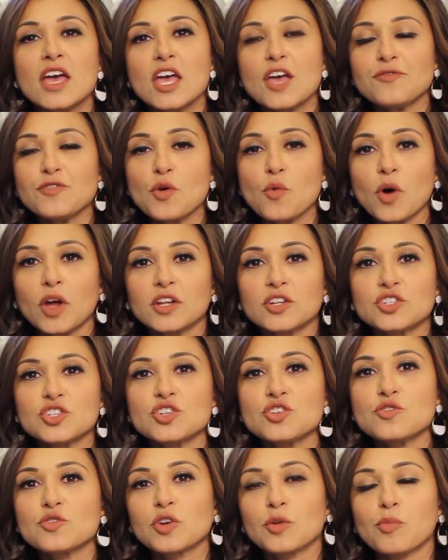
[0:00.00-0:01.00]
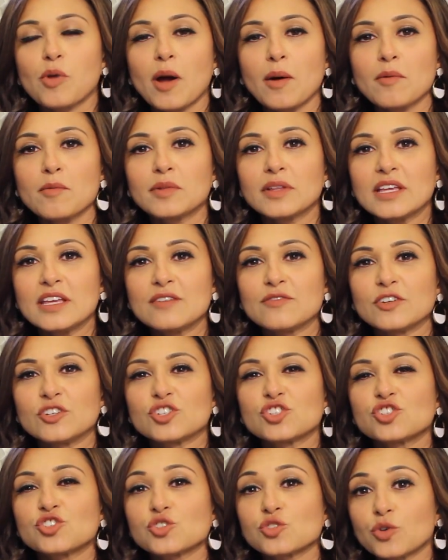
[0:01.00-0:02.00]
If you wanted to, you could probably even
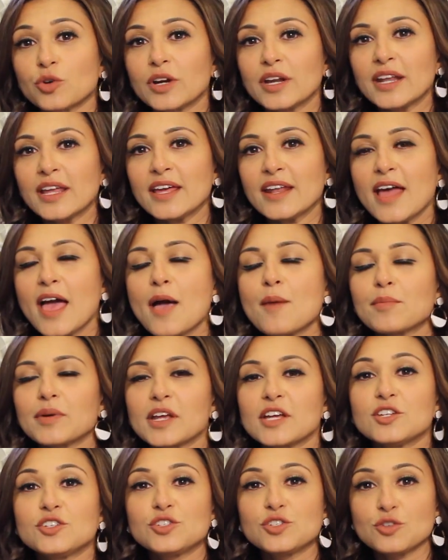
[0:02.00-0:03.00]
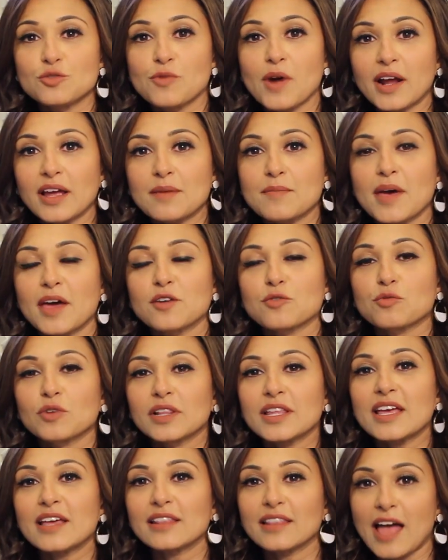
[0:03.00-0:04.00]
shorten it, but I do recommend
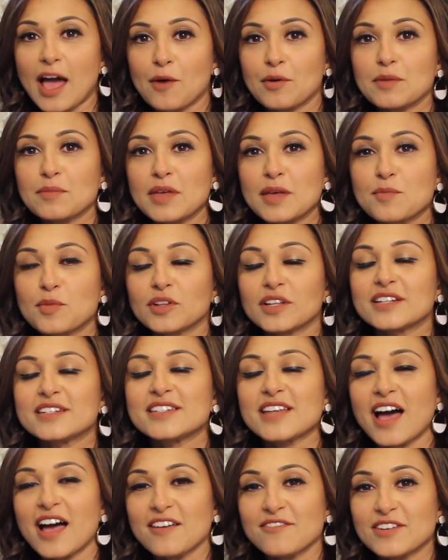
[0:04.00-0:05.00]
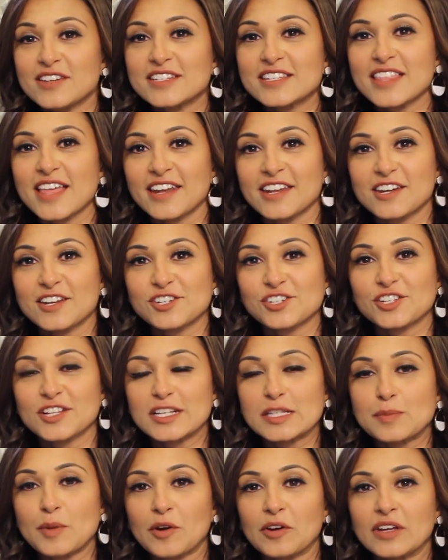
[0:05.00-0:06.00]
really allowing people to dive into that initial
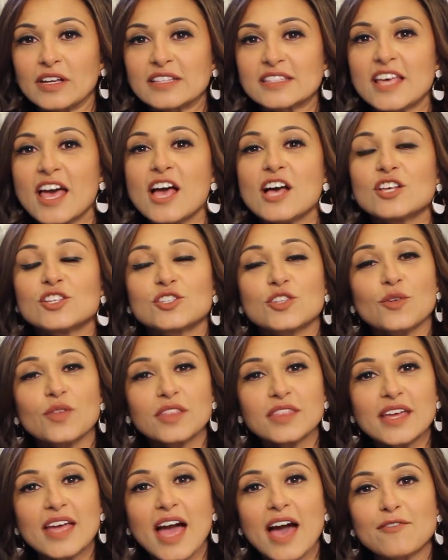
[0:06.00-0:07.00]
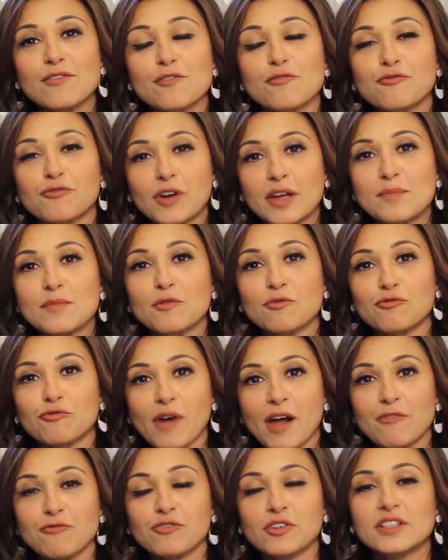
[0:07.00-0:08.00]
experience so that they have a frame of
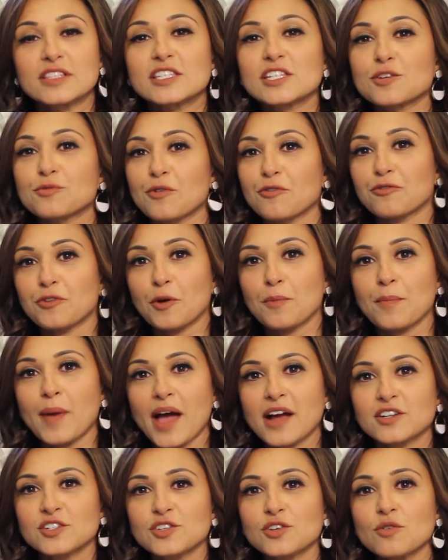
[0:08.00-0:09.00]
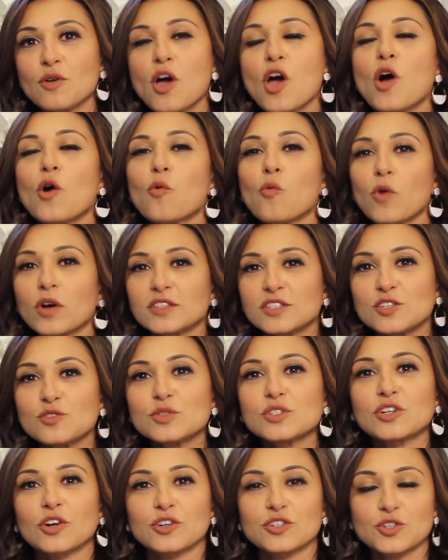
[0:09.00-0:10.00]
reference to refer back to once you
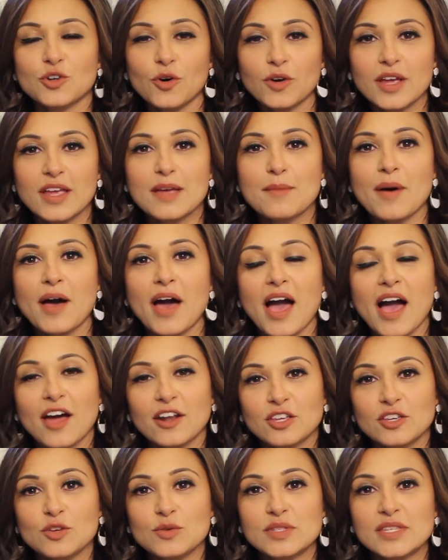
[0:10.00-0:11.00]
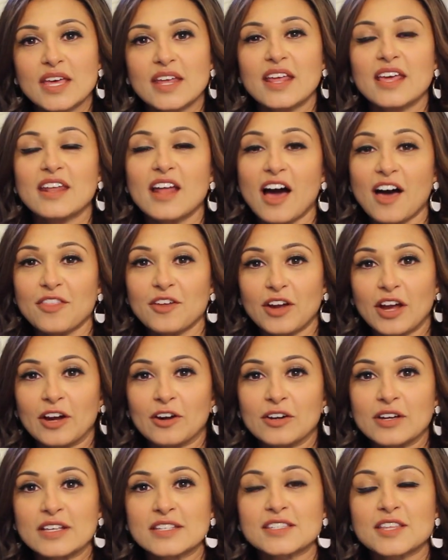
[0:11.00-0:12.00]
start talking about how to use it in other
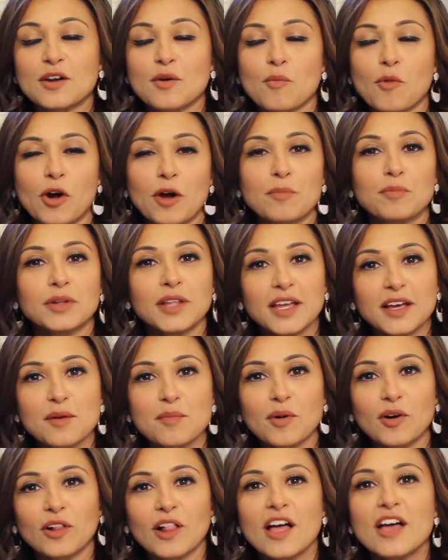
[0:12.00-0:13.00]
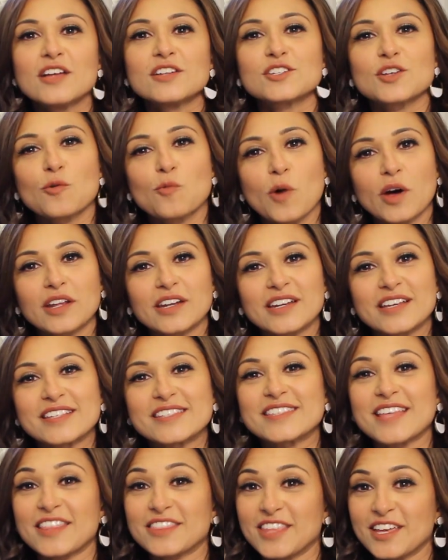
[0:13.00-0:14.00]
areas that are more applicable to what it
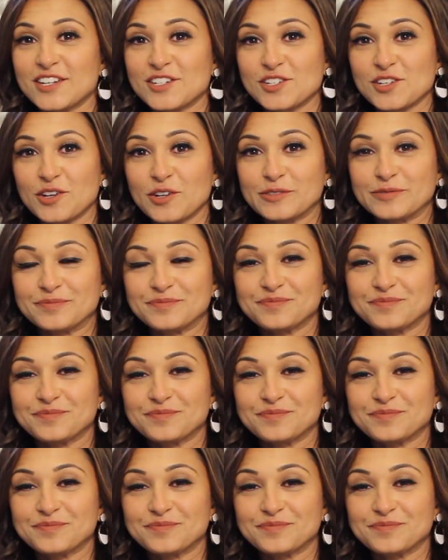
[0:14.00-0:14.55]
is that they do.